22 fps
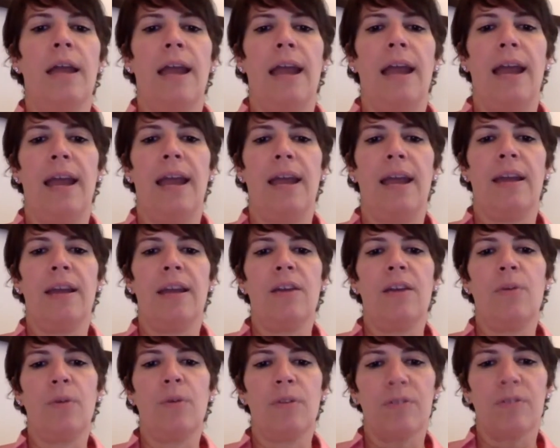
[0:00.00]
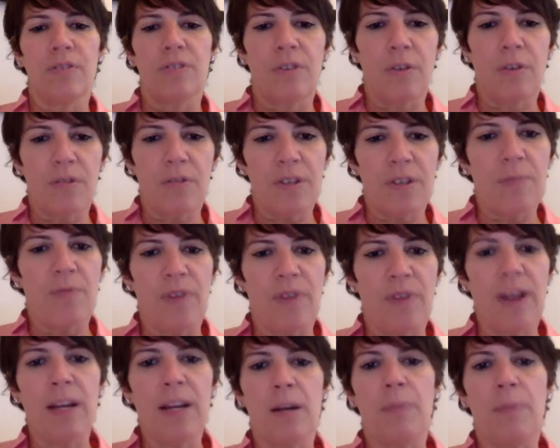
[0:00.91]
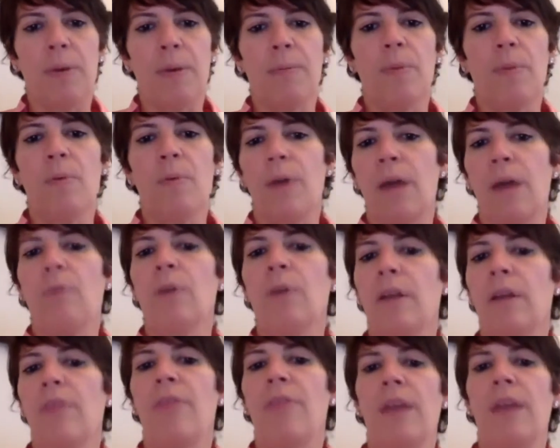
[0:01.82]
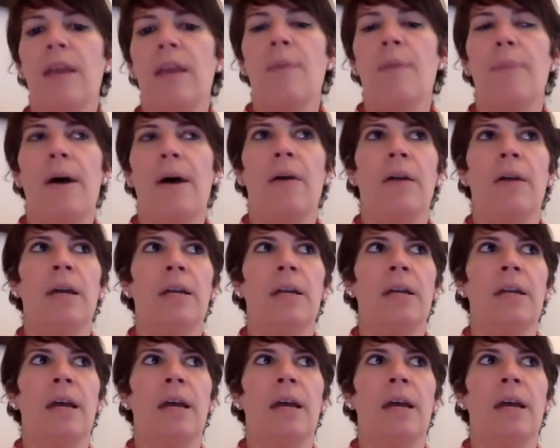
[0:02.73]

And I know it'll sort of seem funny to people, but when I really think about it,